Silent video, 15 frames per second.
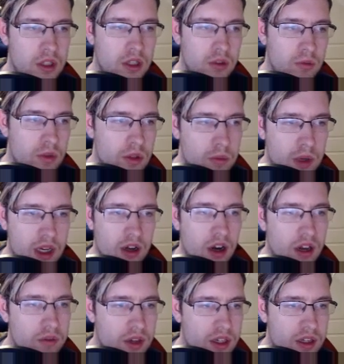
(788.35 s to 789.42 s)
We might not
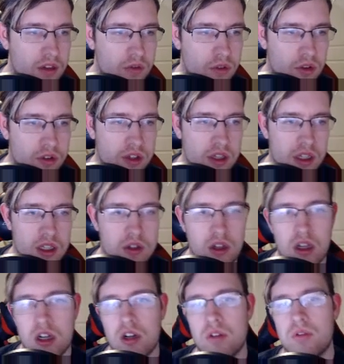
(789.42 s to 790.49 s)
even need the foreseeing hits. I
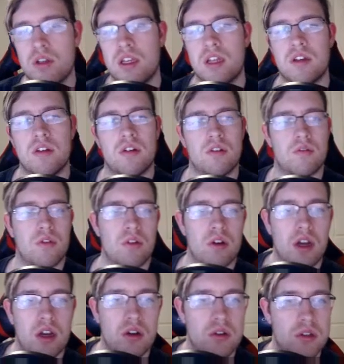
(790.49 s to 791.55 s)
don't know if we get to turn 4
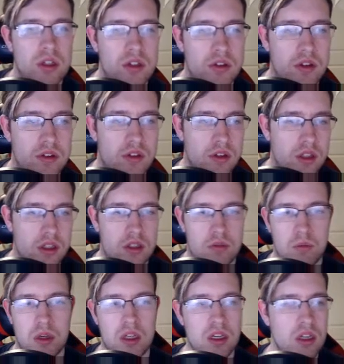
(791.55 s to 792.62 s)
how consistently,
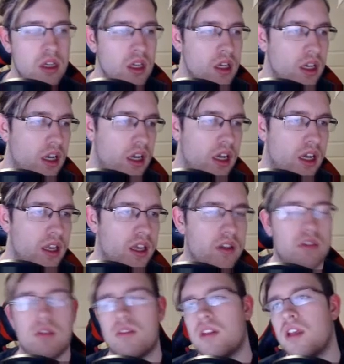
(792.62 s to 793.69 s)
but yeah.
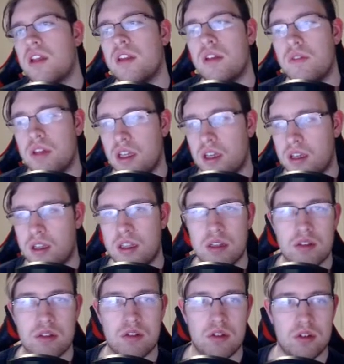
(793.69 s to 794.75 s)
So the idea of the deck
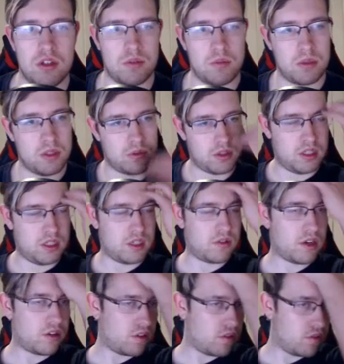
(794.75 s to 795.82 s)
is to just be really
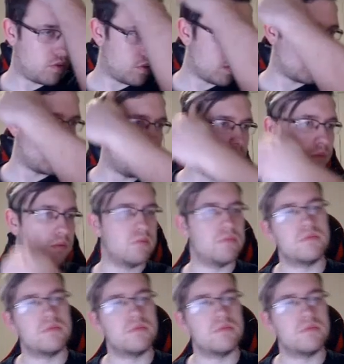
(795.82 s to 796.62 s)
aggressive and